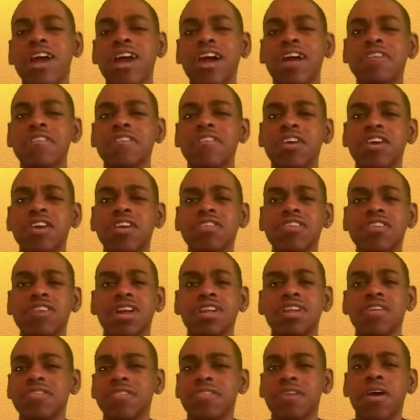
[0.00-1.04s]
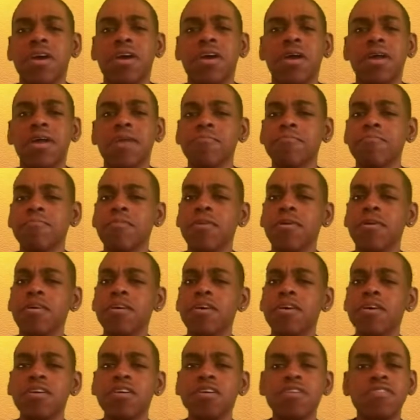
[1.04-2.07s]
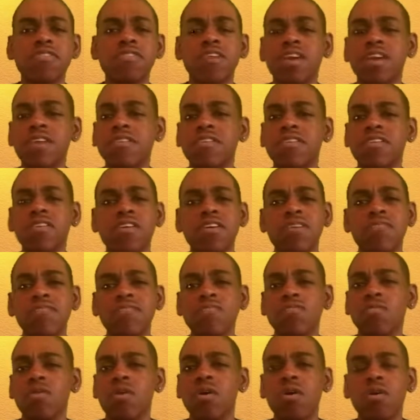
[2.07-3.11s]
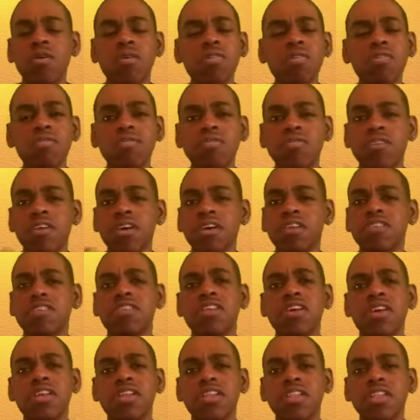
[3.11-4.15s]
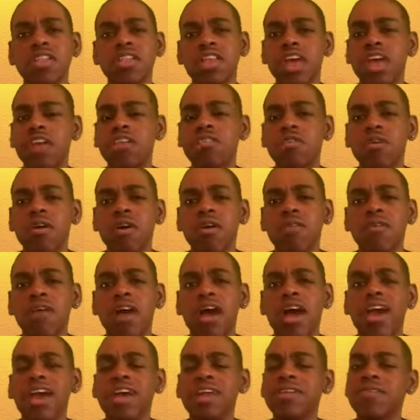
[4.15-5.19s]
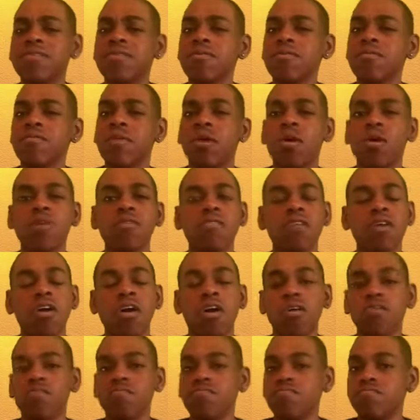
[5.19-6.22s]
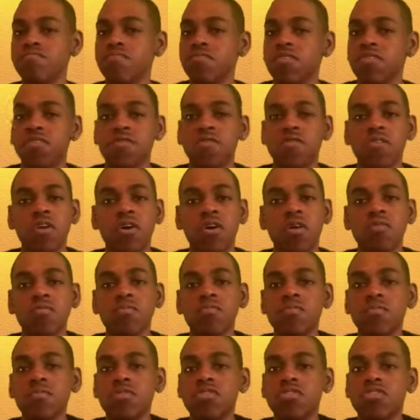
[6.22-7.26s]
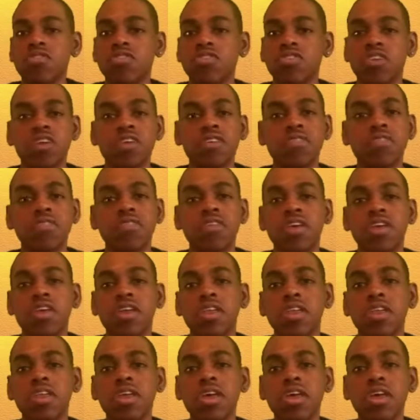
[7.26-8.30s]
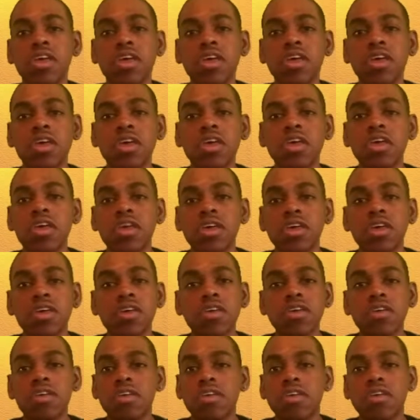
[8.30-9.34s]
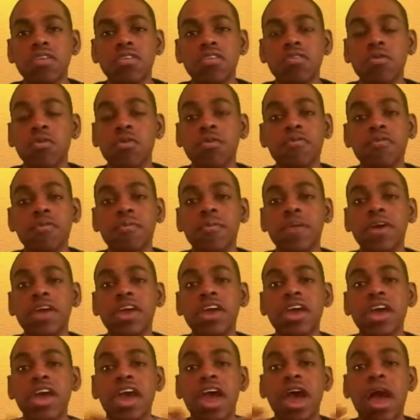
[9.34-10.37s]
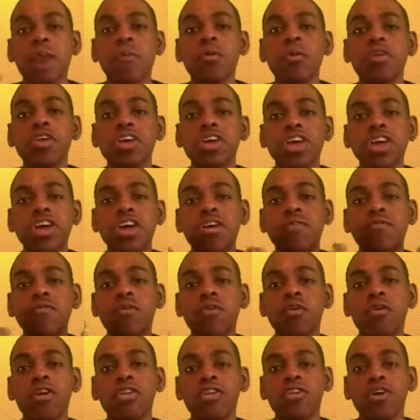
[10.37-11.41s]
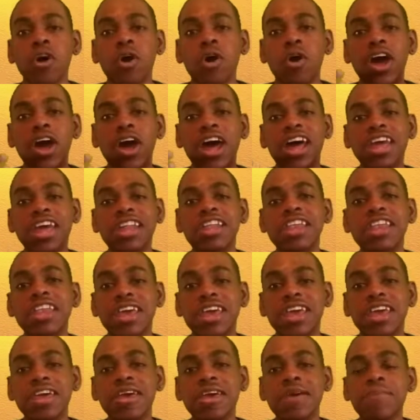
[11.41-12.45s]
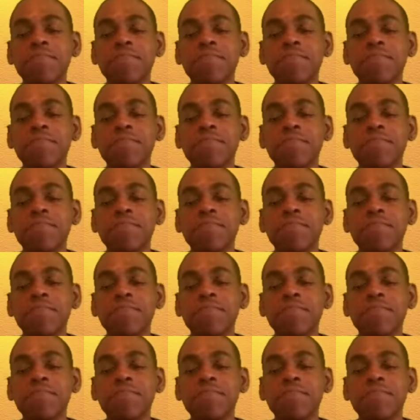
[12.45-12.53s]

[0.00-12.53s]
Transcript: I said, Charlize Theron, David, and Joel Edgerton, they do all right, but overall, this film just didn't do it for me. I'm going to give Gringo a D.